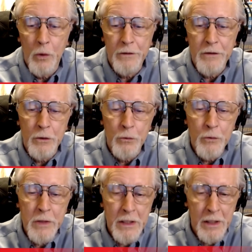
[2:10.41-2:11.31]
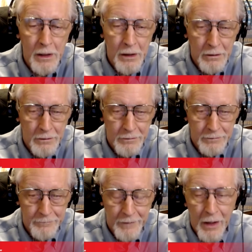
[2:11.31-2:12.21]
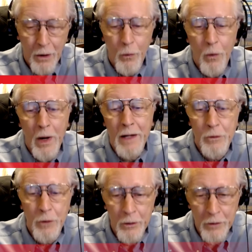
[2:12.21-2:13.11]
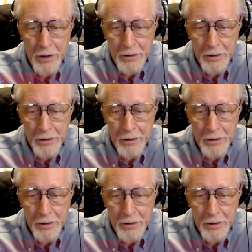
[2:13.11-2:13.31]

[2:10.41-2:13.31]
what they're reading, why they wrote it,